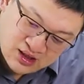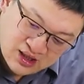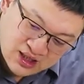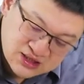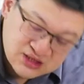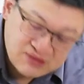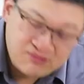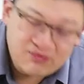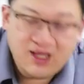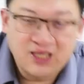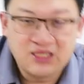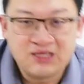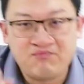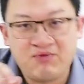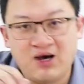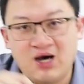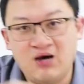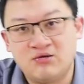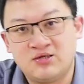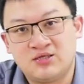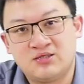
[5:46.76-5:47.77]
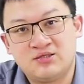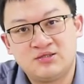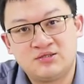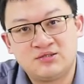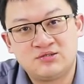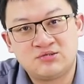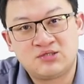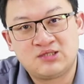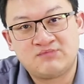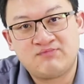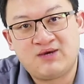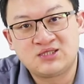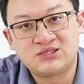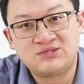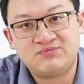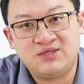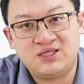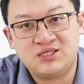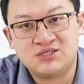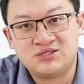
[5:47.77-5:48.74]
it supply the power to the
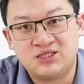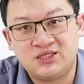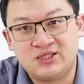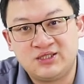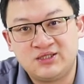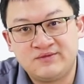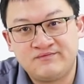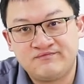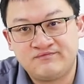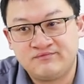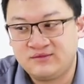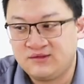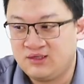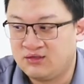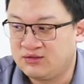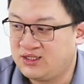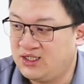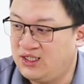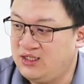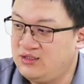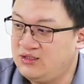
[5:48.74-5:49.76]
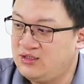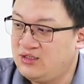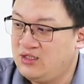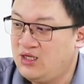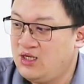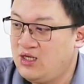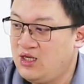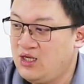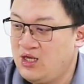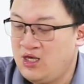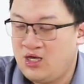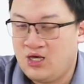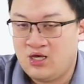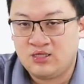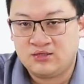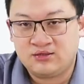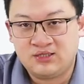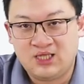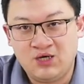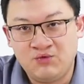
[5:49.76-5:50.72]
box PC. Okay?
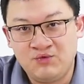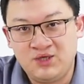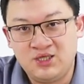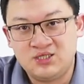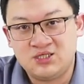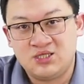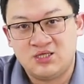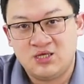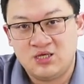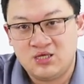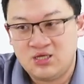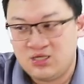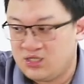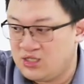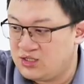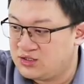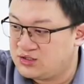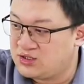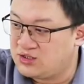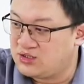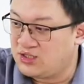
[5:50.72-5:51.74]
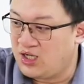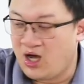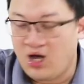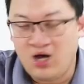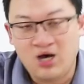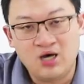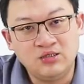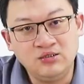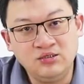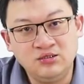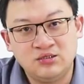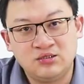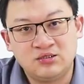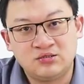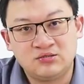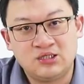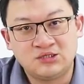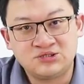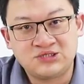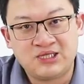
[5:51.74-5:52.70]
Now we turn on
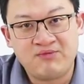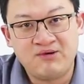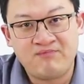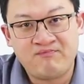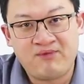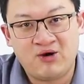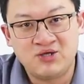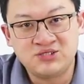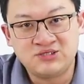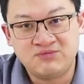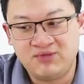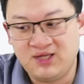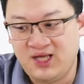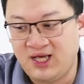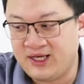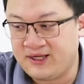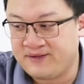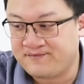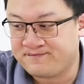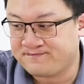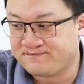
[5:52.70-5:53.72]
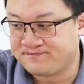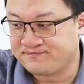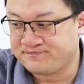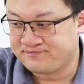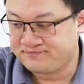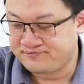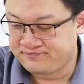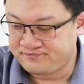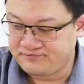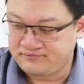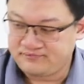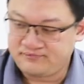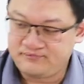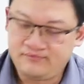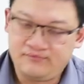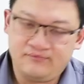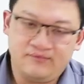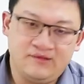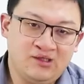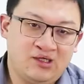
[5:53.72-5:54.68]
the thermal power supply.
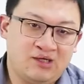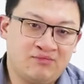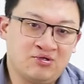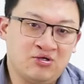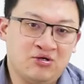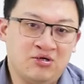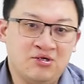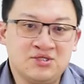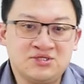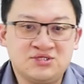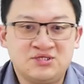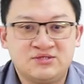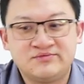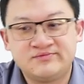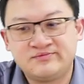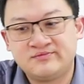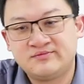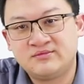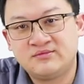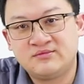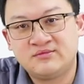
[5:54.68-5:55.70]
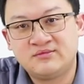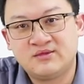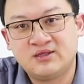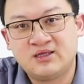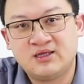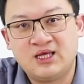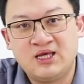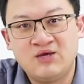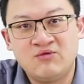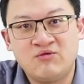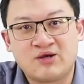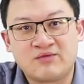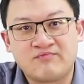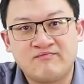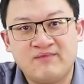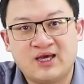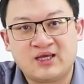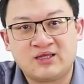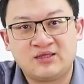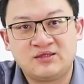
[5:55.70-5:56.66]
Of course, it will
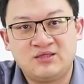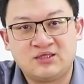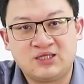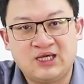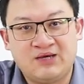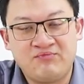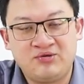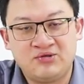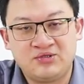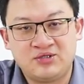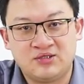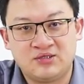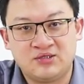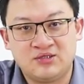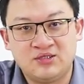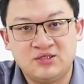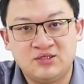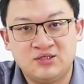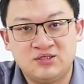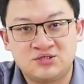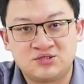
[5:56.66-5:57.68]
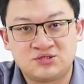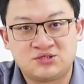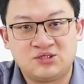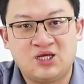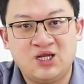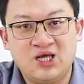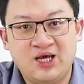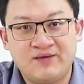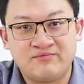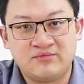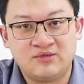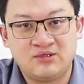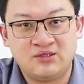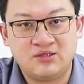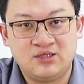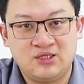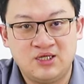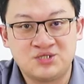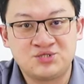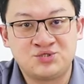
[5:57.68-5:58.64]
make the computer start up
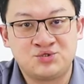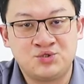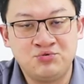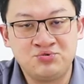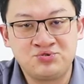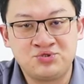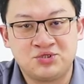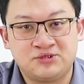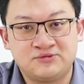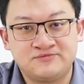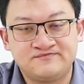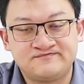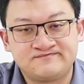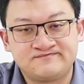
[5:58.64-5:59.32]
as usual.